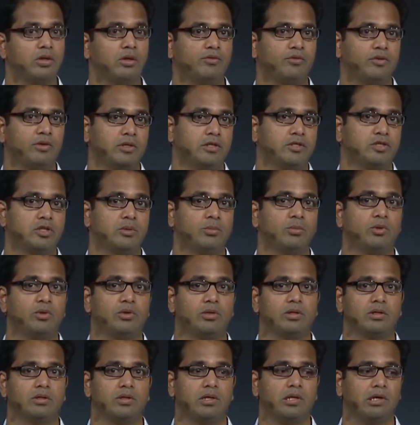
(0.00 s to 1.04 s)
for
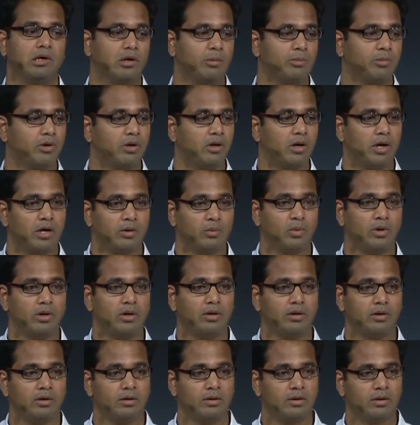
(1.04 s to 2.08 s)
distributing the developer
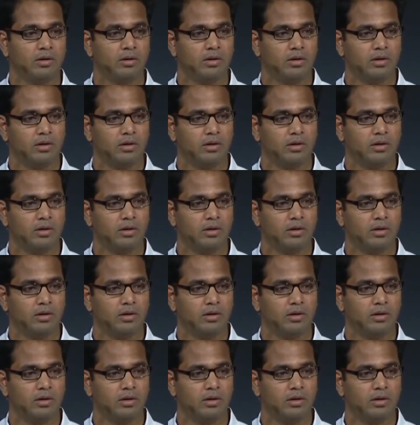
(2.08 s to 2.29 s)
hardware.